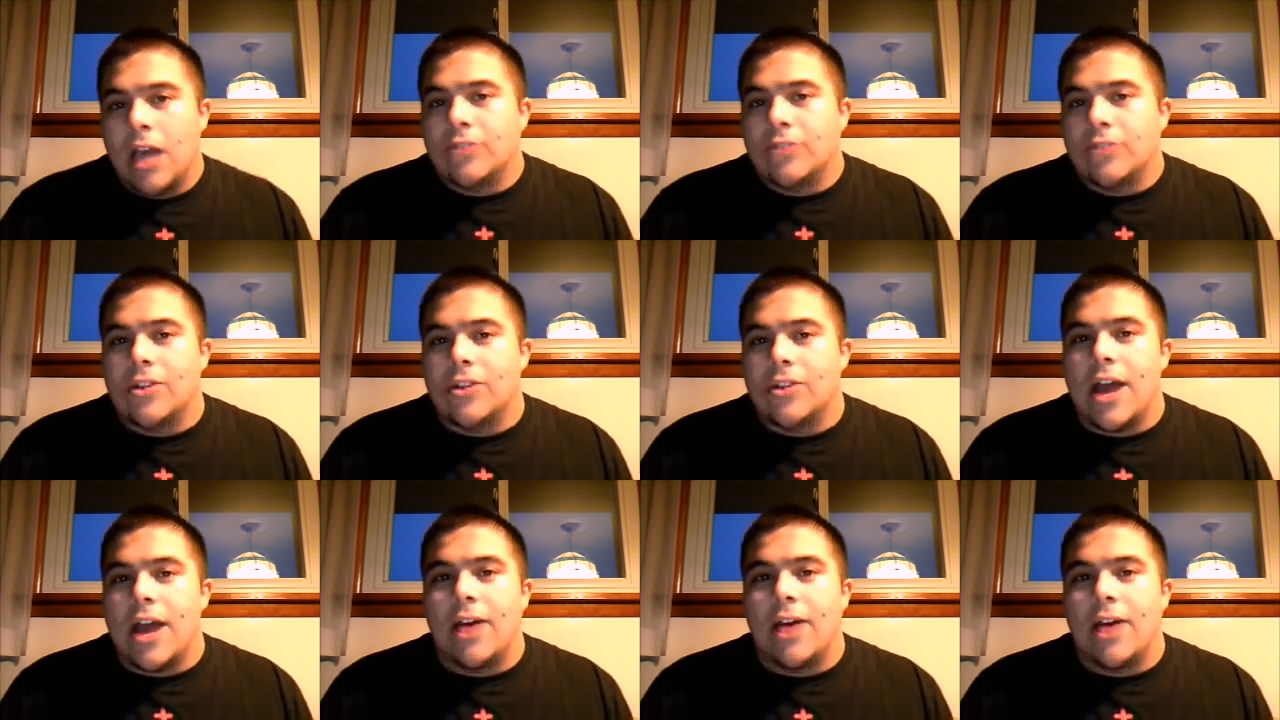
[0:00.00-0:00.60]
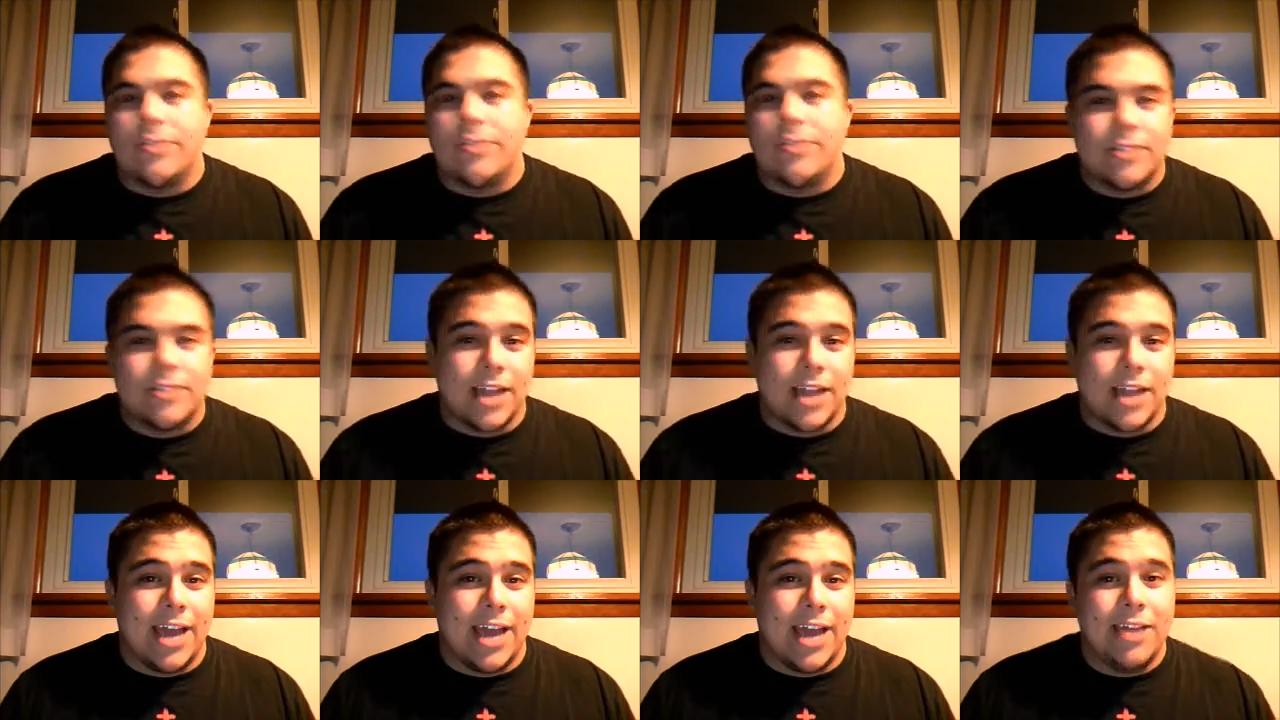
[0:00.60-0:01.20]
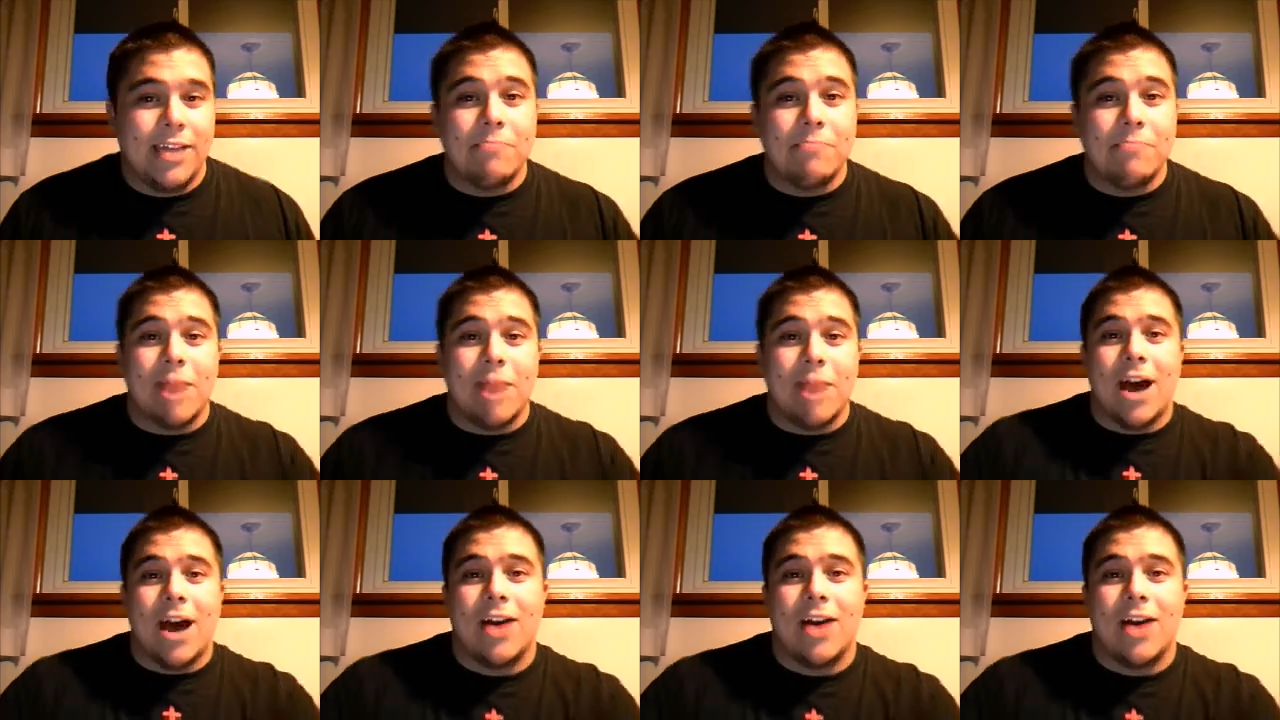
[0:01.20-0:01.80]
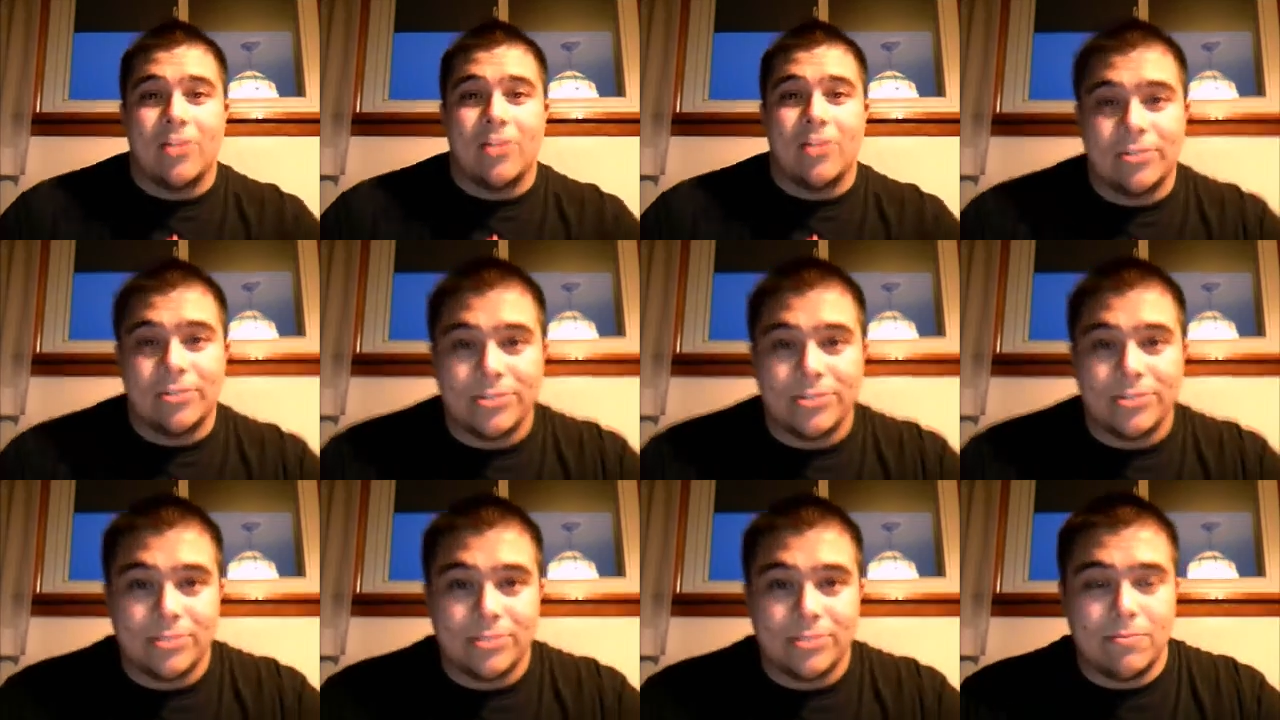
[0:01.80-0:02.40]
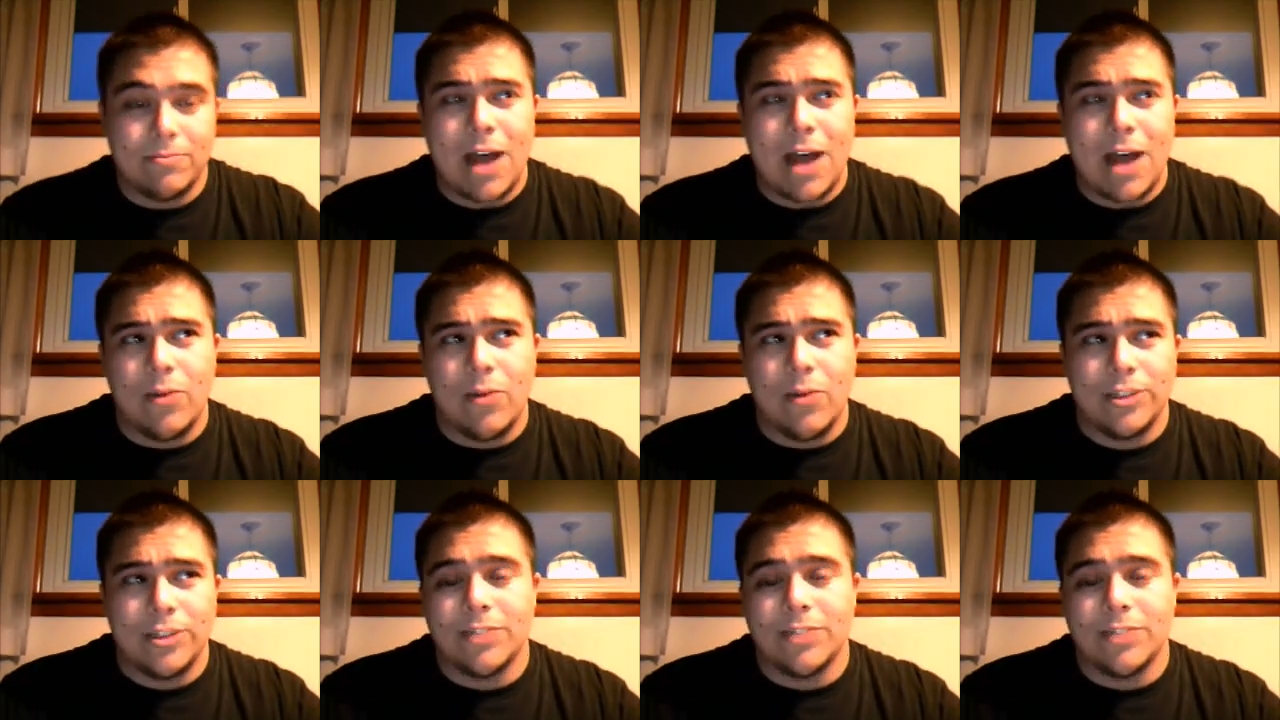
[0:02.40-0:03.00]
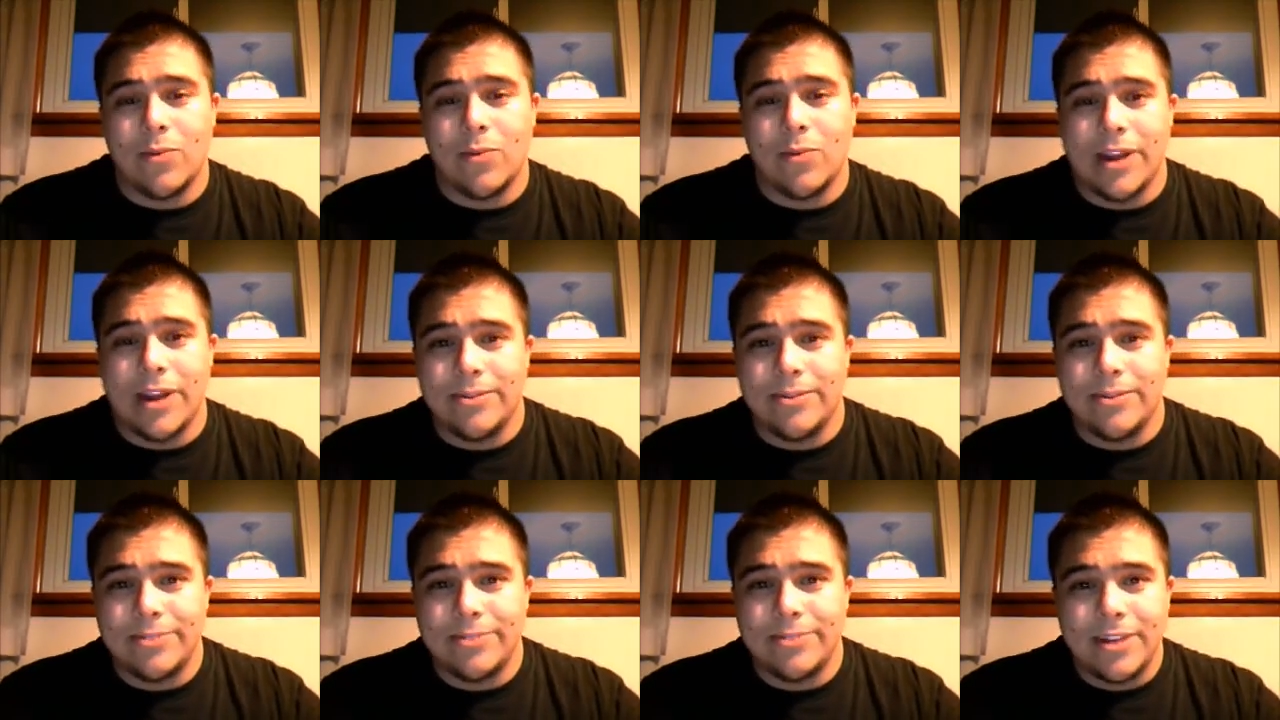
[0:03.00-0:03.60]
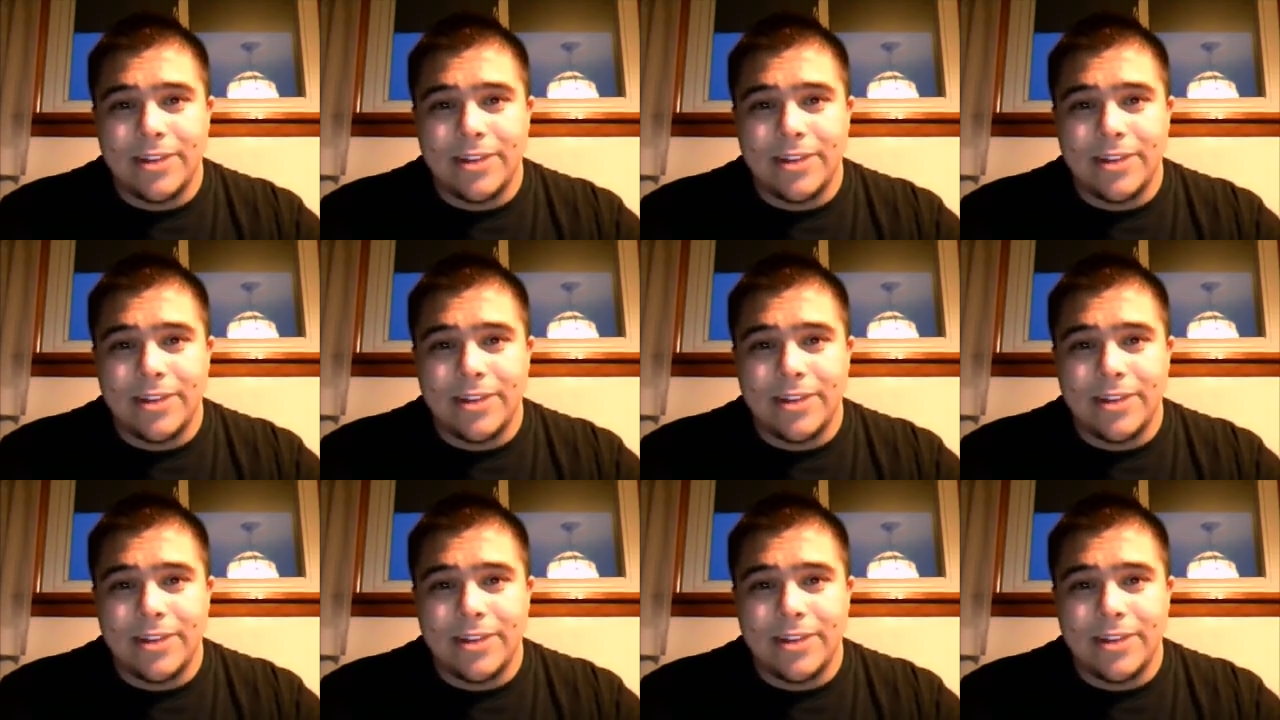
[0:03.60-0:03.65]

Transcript: So now, today, my horse, my wishing well,